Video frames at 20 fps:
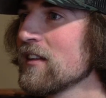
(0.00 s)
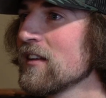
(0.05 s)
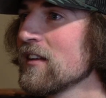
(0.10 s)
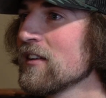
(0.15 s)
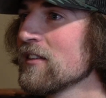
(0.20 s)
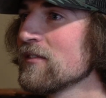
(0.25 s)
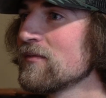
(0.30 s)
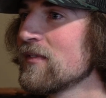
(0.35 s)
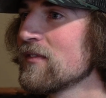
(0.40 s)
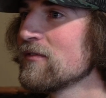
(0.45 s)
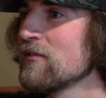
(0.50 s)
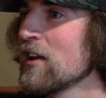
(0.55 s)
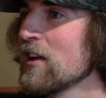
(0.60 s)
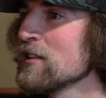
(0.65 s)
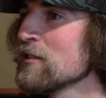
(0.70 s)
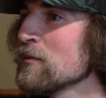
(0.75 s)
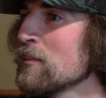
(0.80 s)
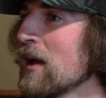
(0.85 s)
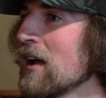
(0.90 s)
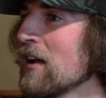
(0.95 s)
the
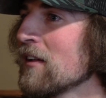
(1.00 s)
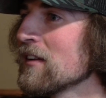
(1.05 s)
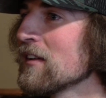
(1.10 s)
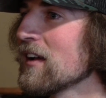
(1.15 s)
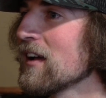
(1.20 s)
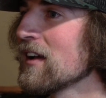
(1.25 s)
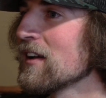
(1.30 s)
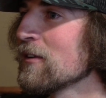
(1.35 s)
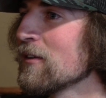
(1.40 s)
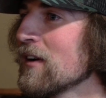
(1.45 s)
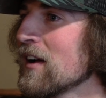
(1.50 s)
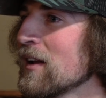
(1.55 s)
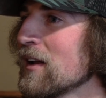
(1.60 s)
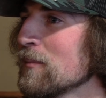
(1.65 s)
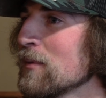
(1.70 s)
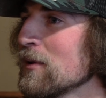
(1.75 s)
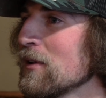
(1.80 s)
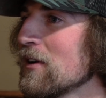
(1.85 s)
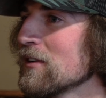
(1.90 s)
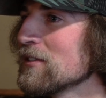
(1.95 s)
fence pallet kind of right
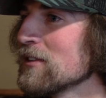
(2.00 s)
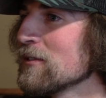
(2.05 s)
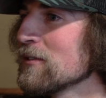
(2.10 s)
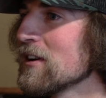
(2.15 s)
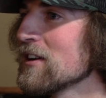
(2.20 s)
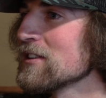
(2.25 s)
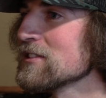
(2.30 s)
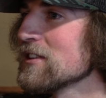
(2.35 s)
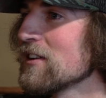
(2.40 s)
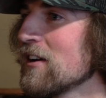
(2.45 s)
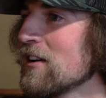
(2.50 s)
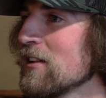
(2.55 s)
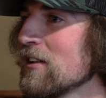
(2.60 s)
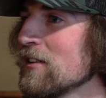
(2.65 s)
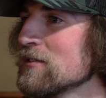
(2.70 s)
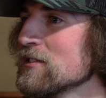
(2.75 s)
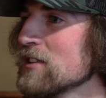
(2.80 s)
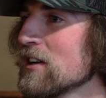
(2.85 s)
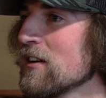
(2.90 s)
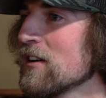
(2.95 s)
up along the Russian
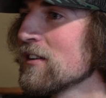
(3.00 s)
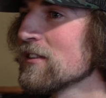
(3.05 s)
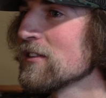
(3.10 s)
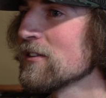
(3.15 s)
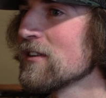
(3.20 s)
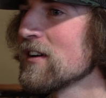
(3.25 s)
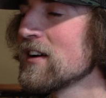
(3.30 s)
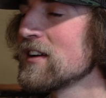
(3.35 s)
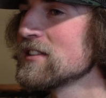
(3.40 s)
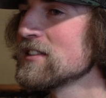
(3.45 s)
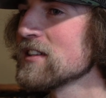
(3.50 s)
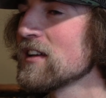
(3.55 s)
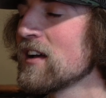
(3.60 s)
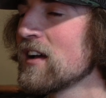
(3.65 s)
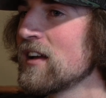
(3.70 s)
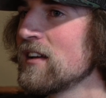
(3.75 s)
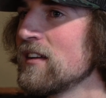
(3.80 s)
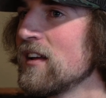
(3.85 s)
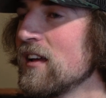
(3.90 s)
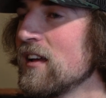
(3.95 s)
Olives there on the right
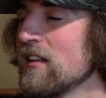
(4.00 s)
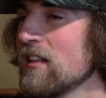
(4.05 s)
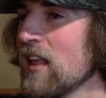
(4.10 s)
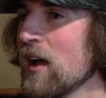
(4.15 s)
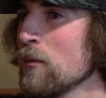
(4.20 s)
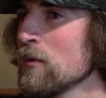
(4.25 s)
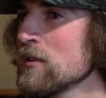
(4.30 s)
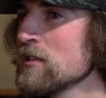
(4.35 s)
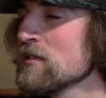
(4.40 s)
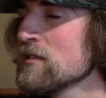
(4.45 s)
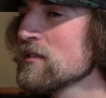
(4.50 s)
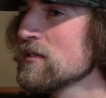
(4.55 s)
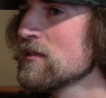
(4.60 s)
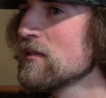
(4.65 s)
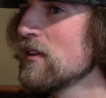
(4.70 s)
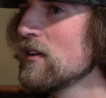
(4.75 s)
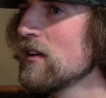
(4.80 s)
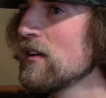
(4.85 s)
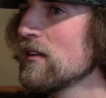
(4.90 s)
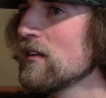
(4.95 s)
side. That one's
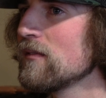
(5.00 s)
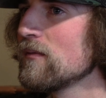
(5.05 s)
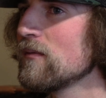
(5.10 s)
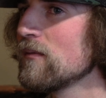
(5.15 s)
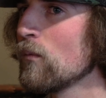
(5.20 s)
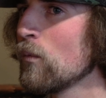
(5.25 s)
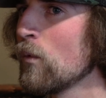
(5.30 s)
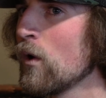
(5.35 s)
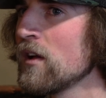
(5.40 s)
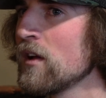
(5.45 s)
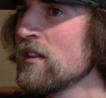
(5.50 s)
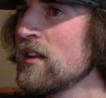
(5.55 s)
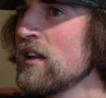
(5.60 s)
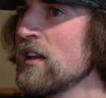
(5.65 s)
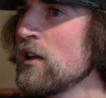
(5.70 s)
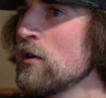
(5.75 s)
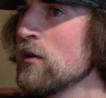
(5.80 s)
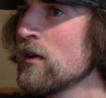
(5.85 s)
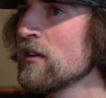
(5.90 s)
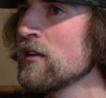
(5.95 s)
one that
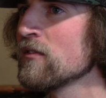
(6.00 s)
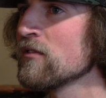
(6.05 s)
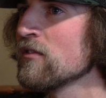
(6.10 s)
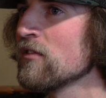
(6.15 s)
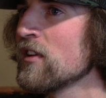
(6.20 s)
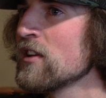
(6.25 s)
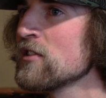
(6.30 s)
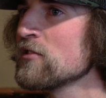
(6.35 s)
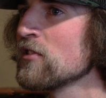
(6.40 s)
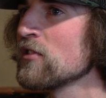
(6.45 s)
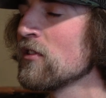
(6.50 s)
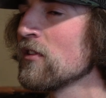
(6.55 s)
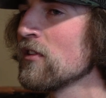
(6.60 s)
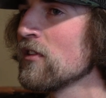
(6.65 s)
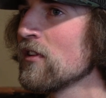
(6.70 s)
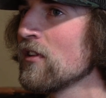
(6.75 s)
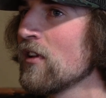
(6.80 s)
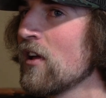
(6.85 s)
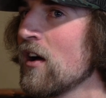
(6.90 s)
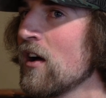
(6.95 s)
you can fish a
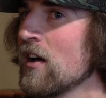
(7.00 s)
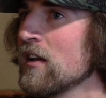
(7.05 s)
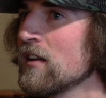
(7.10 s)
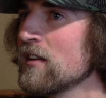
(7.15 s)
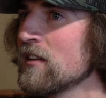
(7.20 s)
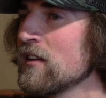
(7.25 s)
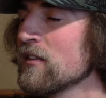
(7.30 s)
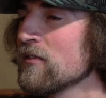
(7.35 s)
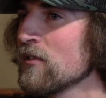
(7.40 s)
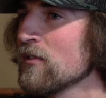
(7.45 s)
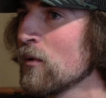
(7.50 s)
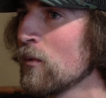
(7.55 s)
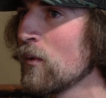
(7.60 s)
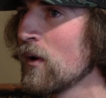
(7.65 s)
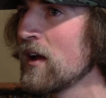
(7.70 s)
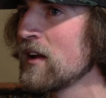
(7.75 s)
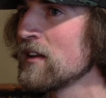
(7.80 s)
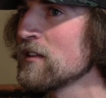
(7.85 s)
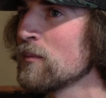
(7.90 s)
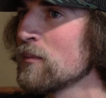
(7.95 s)
lot of different
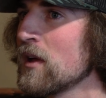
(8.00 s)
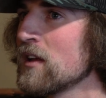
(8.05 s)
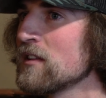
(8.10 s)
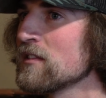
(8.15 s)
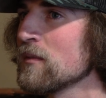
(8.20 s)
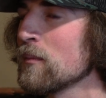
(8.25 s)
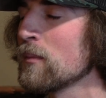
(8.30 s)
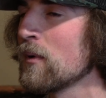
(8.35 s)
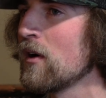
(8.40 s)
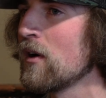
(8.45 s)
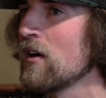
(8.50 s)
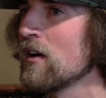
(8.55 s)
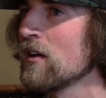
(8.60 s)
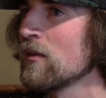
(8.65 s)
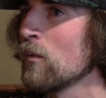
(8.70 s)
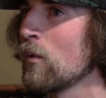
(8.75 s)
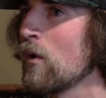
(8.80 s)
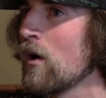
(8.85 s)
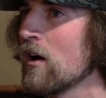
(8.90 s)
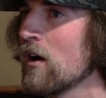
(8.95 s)
ways based
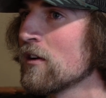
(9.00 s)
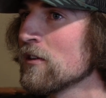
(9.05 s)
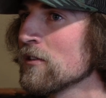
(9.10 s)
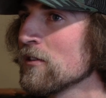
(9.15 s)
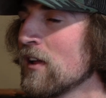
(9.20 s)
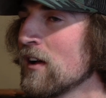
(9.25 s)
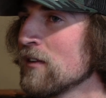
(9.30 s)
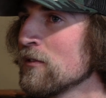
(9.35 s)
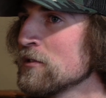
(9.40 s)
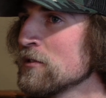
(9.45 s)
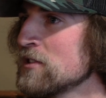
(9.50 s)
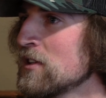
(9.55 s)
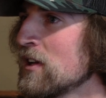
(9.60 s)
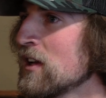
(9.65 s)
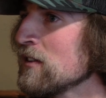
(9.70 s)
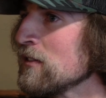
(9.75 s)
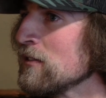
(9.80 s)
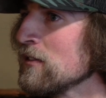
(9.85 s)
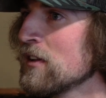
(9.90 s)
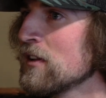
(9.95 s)
upon water levels. You
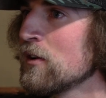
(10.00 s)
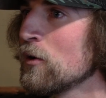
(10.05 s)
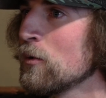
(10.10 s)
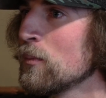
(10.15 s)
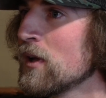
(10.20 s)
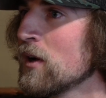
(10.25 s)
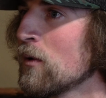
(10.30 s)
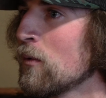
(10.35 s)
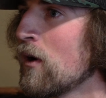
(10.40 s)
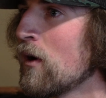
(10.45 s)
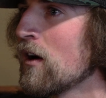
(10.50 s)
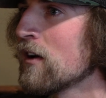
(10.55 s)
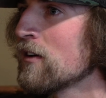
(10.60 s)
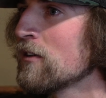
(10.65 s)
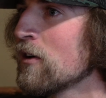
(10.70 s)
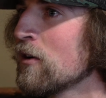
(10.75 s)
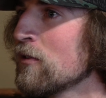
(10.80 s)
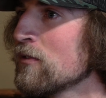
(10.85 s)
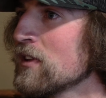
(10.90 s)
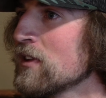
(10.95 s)
get a little bit of
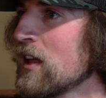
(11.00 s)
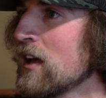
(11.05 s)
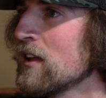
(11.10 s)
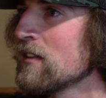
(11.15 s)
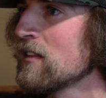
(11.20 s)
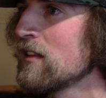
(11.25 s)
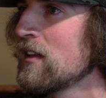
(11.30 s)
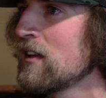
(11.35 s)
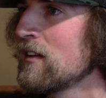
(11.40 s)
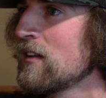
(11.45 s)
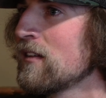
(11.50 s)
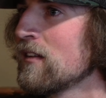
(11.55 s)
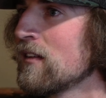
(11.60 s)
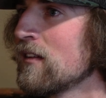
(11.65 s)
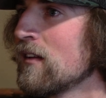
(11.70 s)
water over that thing,